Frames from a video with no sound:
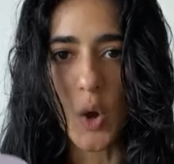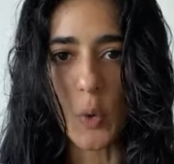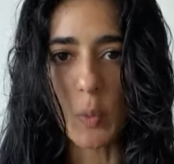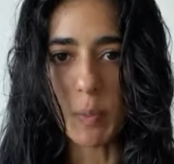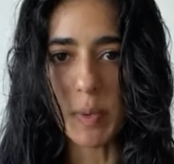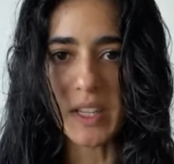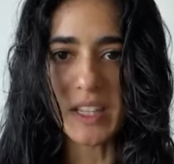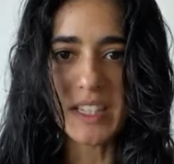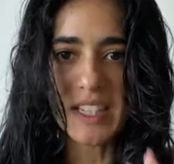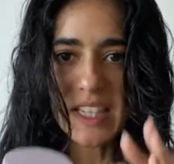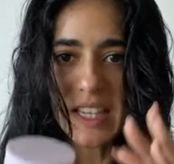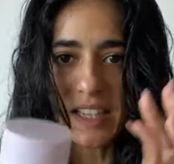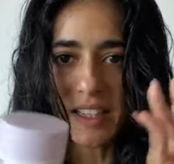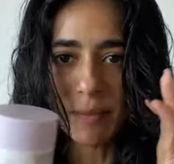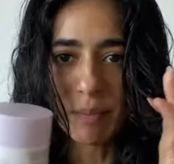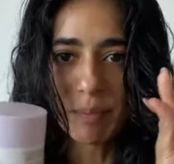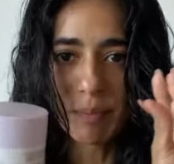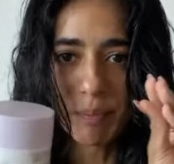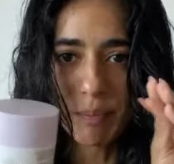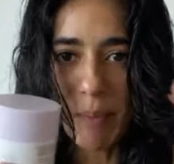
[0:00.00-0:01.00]
open
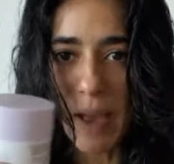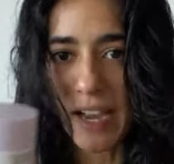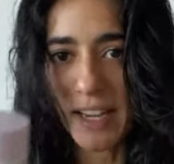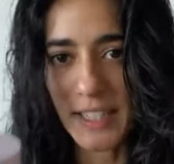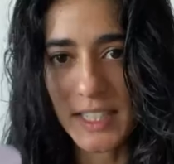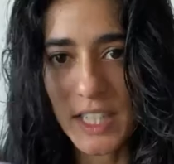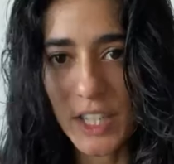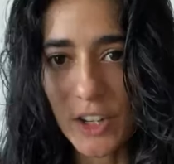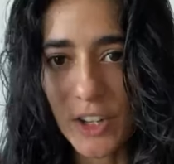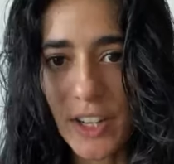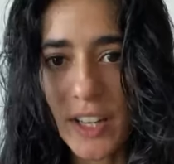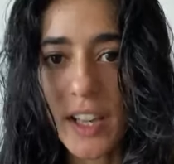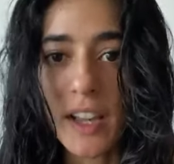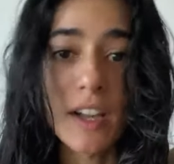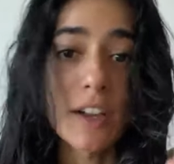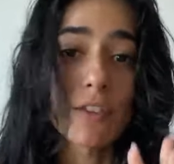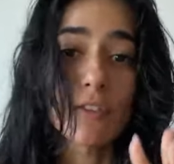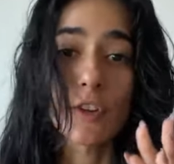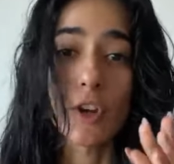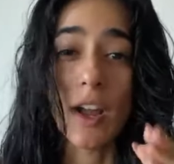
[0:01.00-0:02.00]
to
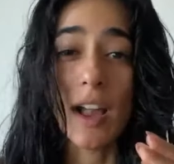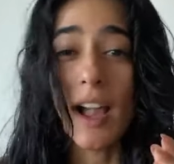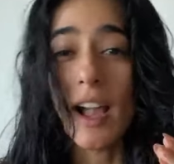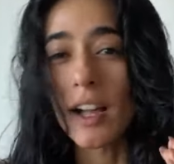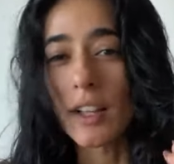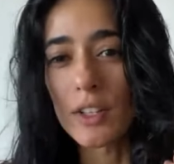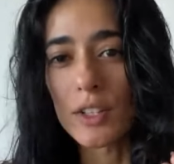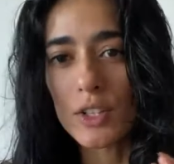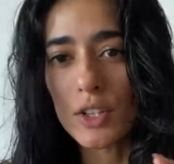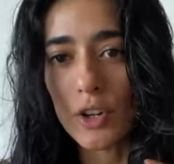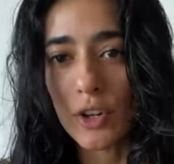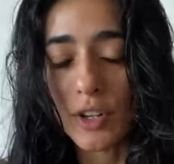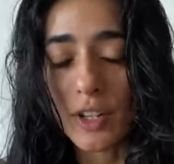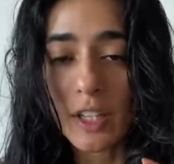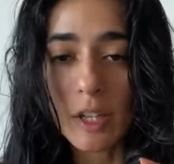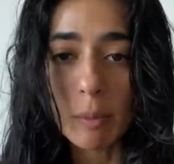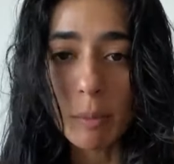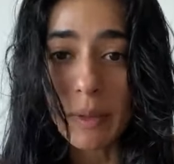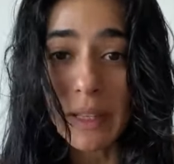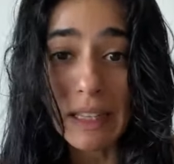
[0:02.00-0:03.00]
bacteria if your hands
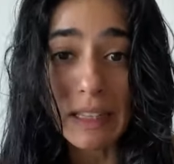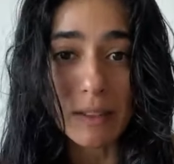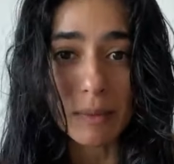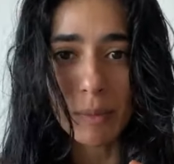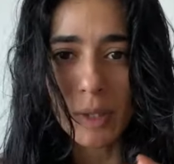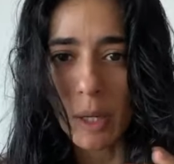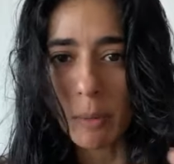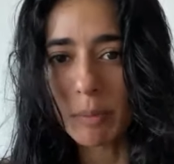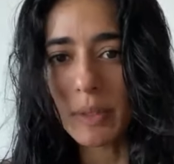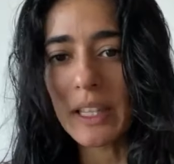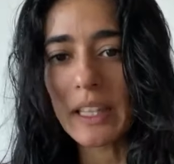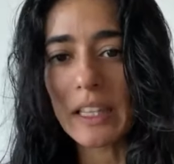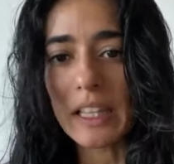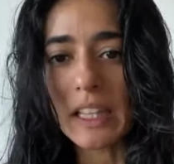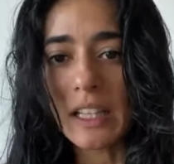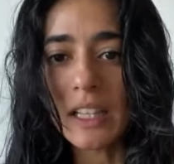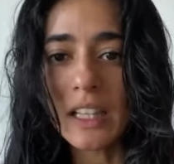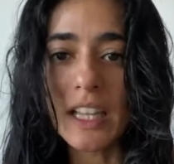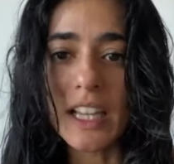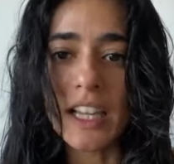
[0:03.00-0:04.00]
aren't complete,
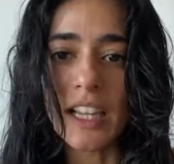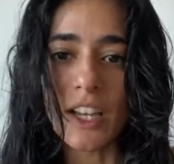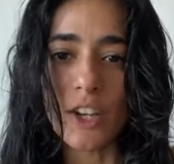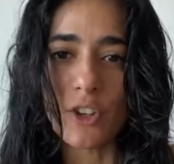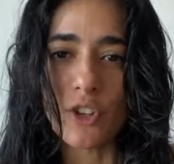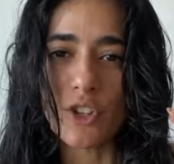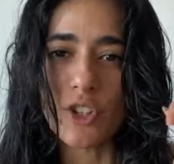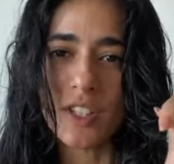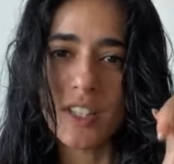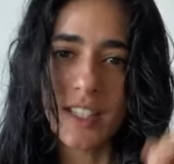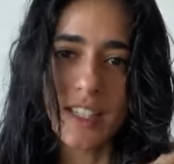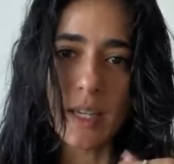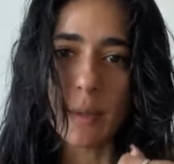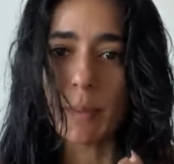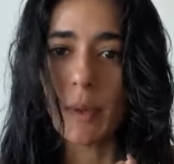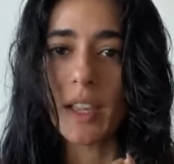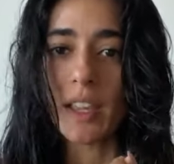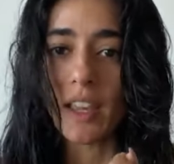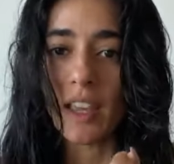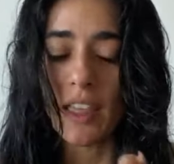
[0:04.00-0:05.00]
completely clean and you're just
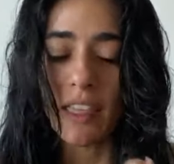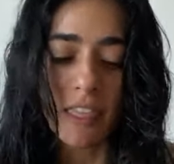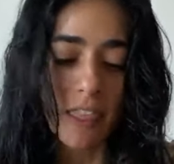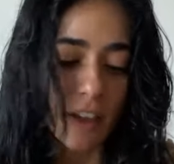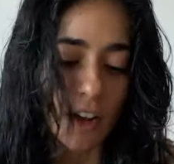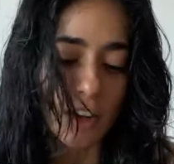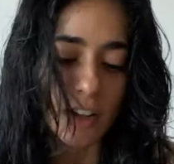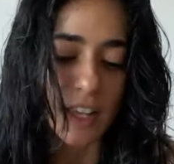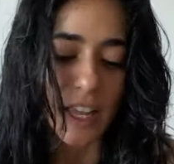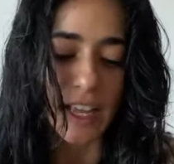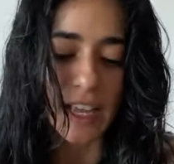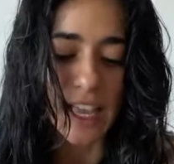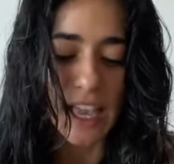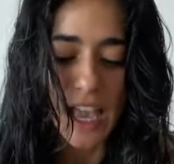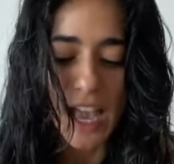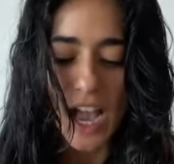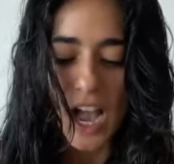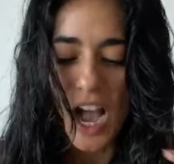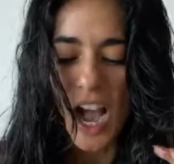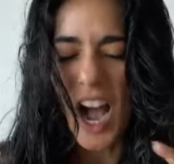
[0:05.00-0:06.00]
dipping it in there. Like,
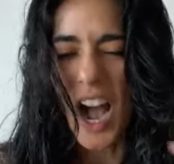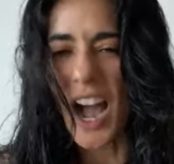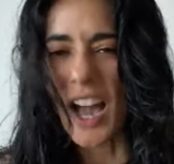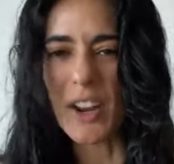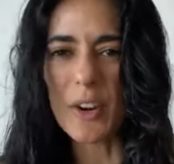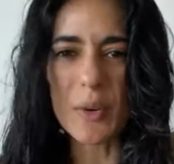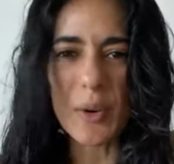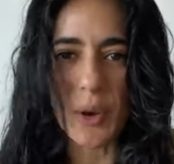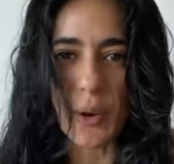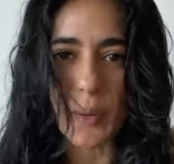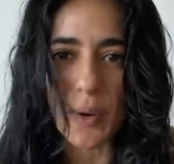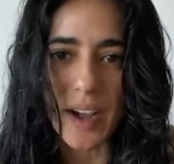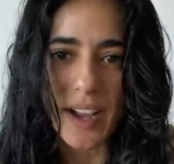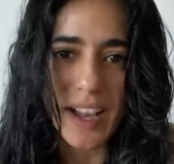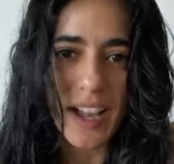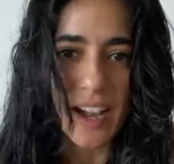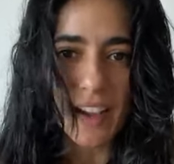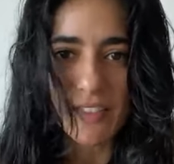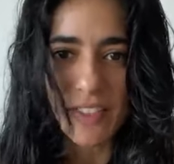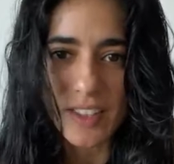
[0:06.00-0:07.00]
I don't know. I
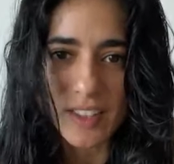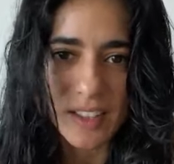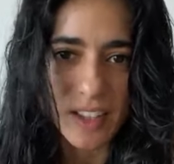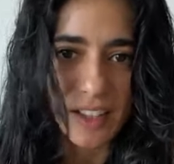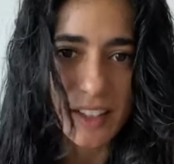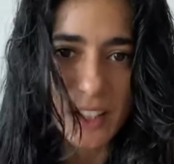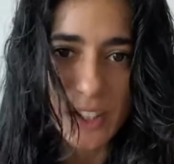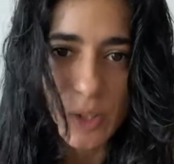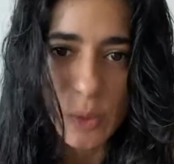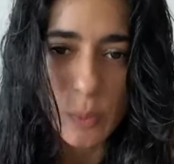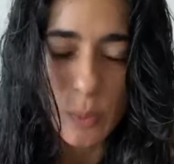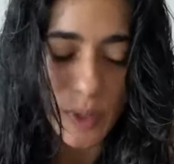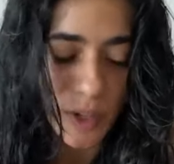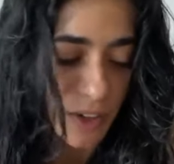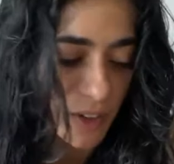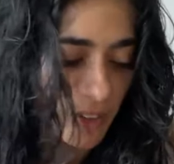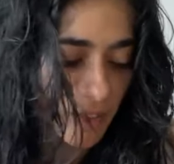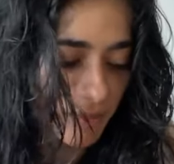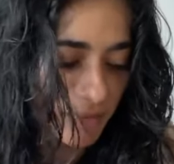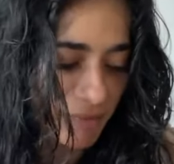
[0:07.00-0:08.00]
have a, a little
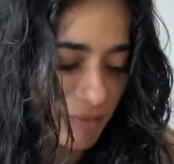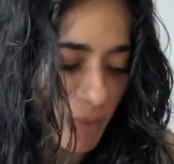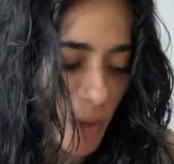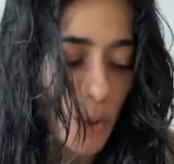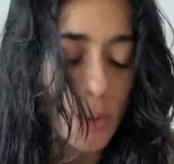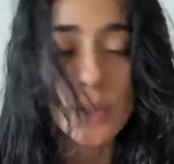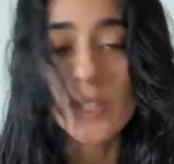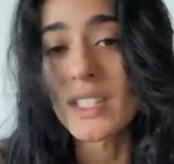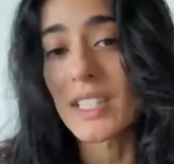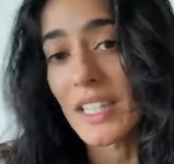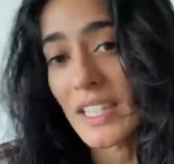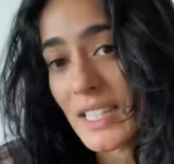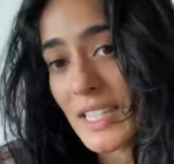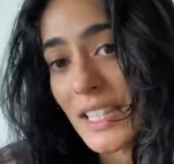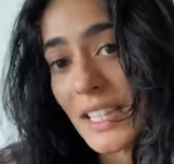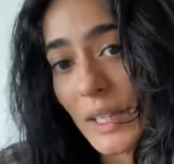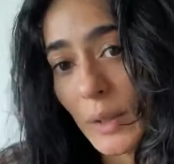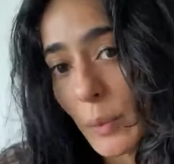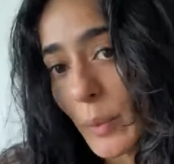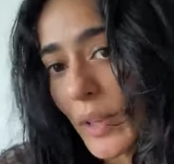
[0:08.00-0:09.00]
weird
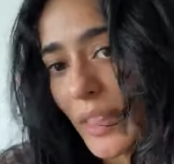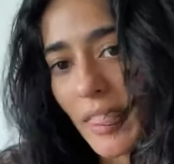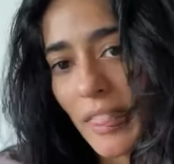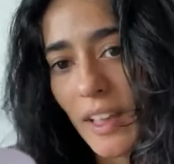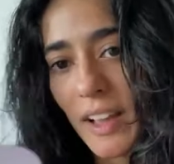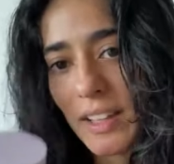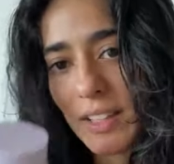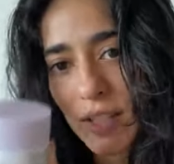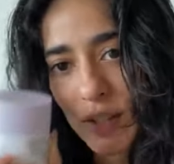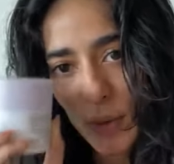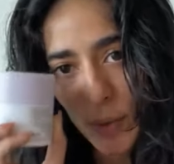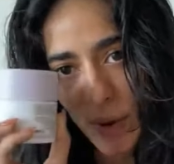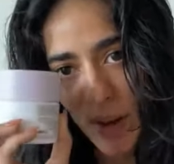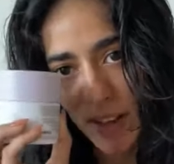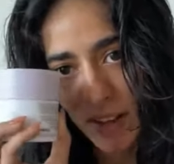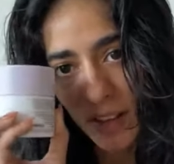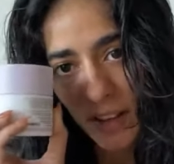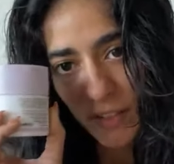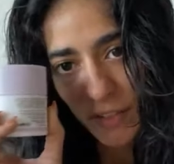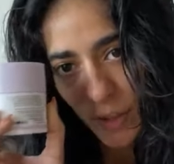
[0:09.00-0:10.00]
OCD with that. So
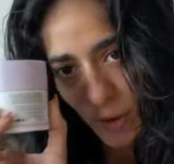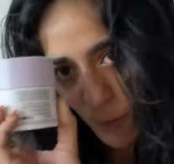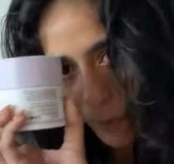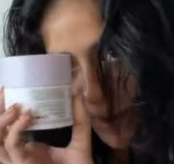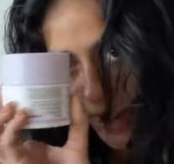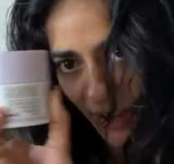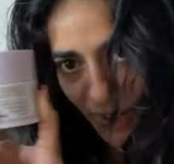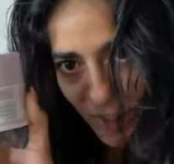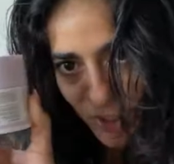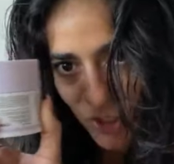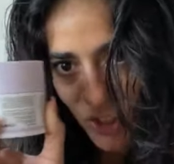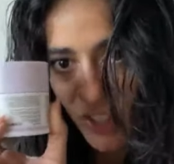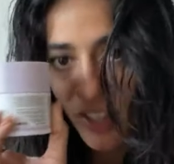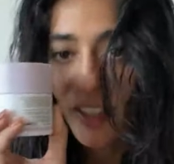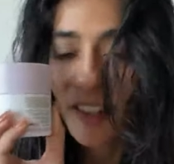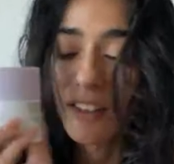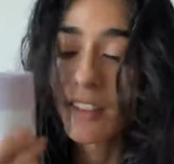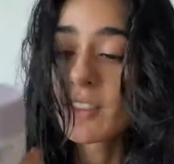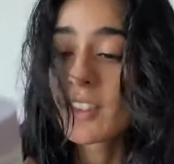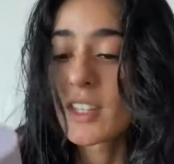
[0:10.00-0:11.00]
I love their packaging,
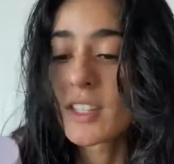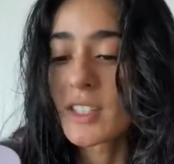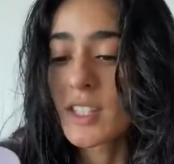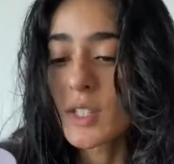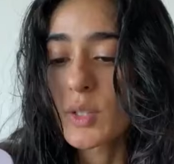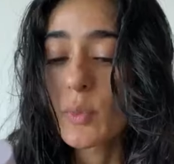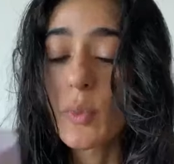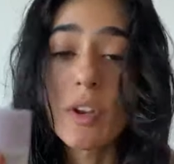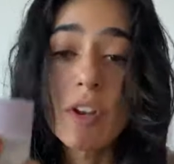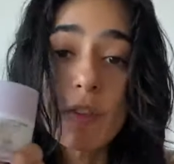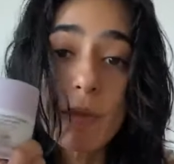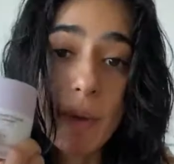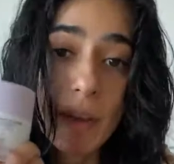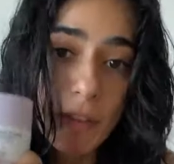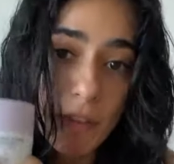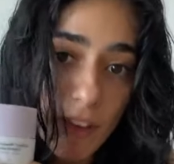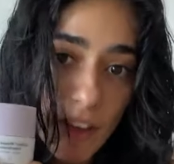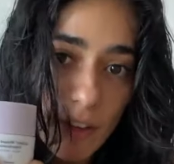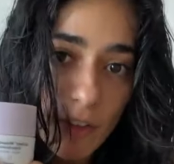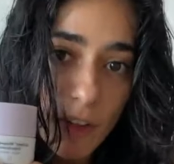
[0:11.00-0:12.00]
and this is one of
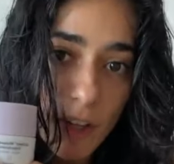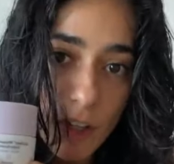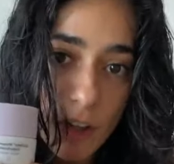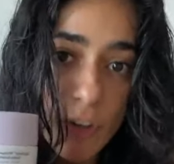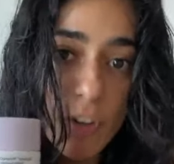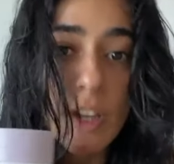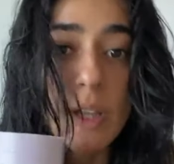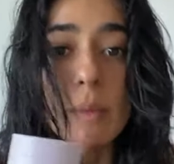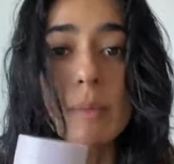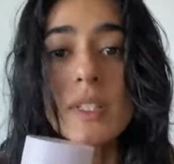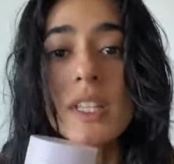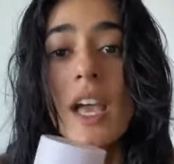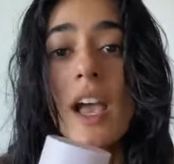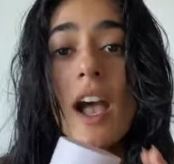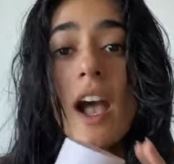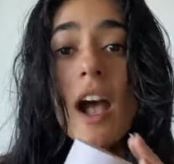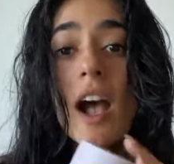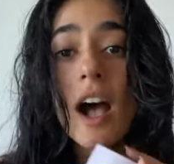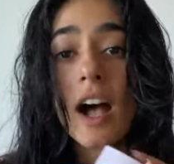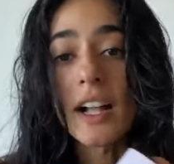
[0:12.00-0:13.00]
my favorite creams.
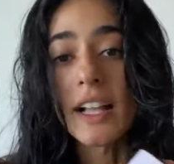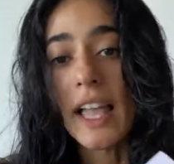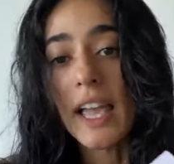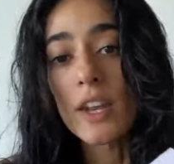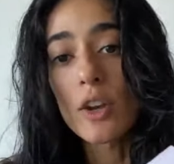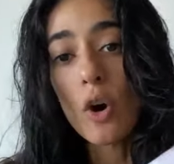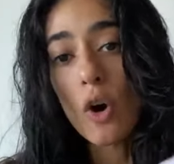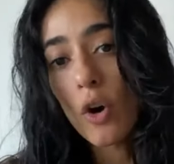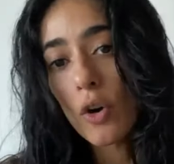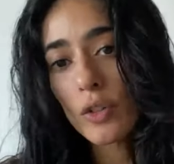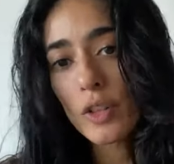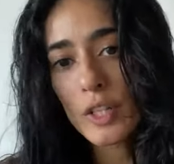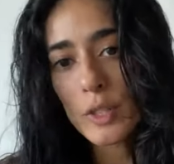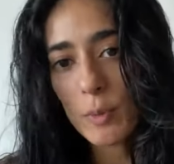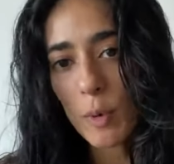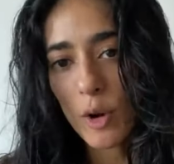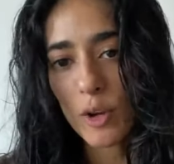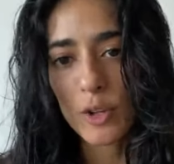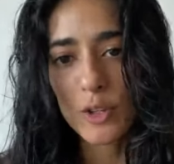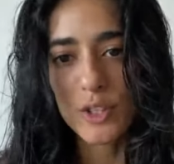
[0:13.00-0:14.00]
Again, all these
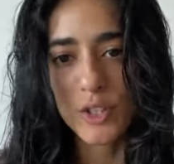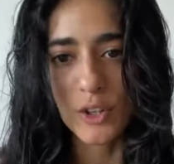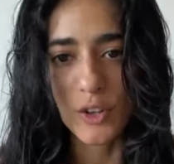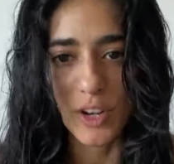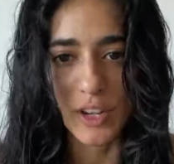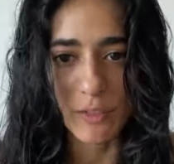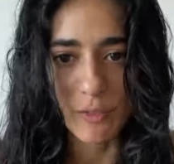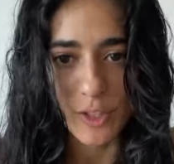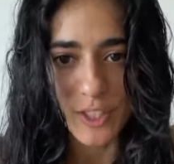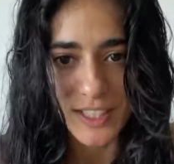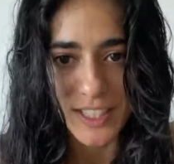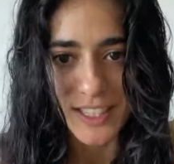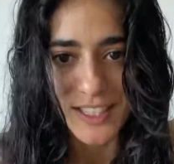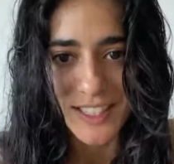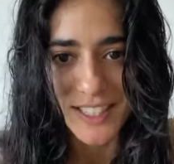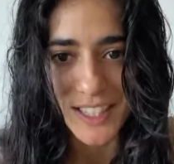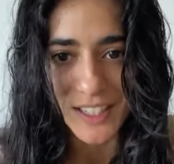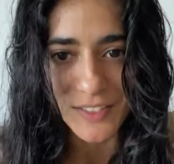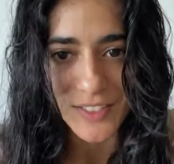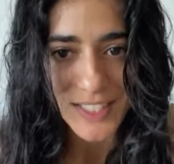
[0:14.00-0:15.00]
products are great for
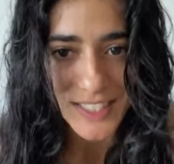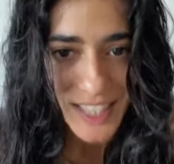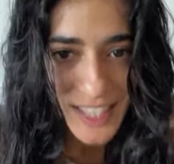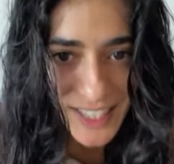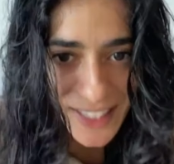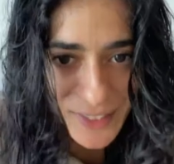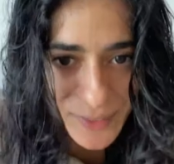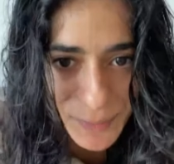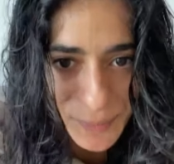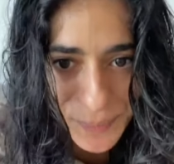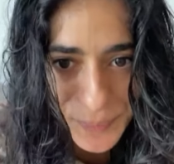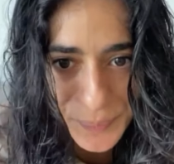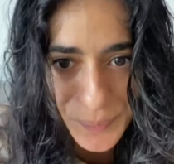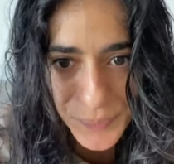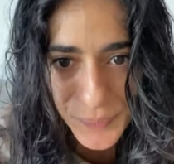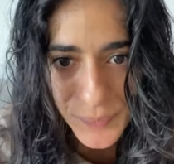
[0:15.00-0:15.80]
sensitive skin.